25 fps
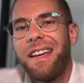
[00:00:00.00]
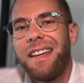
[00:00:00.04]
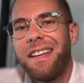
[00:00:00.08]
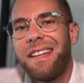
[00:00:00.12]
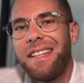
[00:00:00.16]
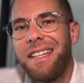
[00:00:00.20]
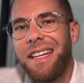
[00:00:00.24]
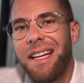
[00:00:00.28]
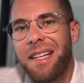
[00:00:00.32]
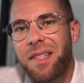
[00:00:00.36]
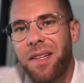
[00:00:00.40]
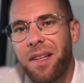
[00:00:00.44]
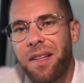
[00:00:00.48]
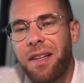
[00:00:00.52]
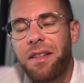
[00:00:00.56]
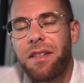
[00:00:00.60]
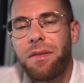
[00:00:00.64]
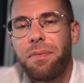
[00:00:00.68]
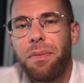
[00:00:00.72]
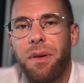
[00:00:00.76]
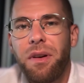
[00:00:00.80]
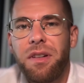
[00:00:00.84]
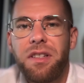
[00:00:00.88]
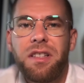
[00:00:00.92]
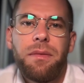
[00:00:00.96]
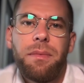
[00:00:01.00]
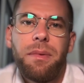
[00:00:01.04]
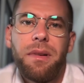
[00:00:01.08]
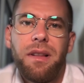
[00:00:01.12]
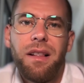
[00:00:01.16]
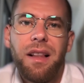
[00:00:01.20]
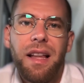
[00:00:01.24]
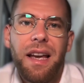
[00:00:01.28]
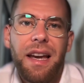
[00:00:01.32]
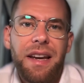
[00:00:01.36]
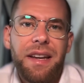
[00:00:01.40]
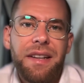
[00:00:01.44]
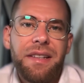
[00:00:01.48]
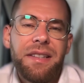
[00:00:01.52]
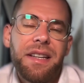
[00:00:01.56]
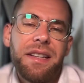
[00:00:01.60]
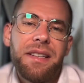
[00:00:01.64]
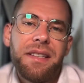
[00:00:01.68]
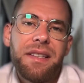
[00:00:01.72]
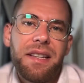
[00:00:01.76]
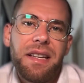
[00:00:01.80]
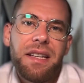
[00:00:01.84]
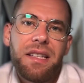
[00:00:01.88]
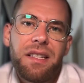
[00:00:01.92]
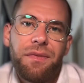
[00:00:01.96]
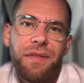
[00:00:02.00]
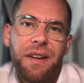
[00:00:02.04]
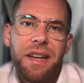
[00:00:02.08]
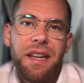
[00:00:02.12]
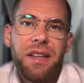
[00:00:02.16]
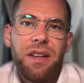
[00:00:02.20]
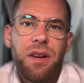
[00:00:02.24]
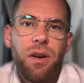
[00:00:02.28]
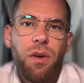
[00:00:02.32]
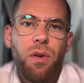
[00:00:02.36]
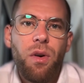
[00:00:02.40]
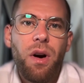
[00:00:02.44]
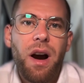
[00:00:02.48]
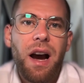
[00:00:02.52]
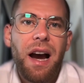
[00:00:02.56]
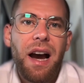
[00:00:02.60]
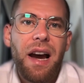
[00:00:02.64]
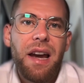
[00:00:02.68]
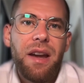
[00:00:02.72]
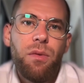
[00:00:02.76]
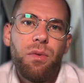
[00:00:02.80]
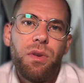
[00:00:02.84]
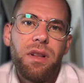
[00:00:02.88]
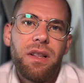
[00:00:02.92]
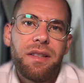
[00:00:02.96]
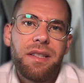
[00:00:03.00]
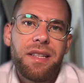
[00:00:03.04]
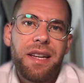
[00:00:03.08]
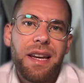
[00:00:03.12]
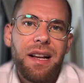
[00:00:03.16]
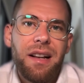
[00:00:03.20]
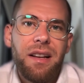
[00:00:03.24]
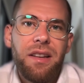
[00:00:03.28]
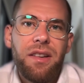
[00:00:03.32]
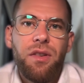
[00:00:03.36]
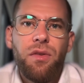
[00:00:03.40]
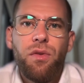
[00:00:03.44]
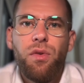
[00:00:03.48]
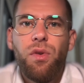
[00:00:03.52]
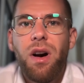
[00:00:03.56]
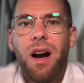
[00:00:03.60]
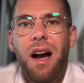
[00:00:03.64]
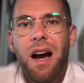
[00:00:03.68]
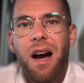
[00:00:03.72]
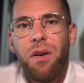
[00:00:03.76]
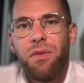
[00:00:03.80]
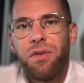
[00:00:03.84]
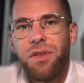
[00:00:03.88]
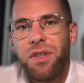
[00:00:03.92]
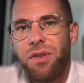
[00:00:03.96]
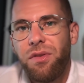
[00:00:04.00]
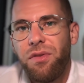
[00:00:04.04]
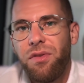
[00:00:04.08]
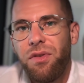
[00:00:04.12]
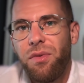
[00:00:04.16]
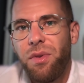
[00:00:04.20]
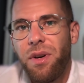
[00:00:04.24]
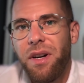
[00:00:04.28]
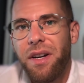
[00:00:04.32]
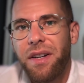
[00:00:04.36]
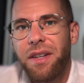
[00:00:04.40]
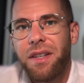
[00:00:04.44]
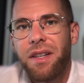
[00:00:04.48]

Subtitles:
Yes, it is possible, and in this video I will tell you how to do it.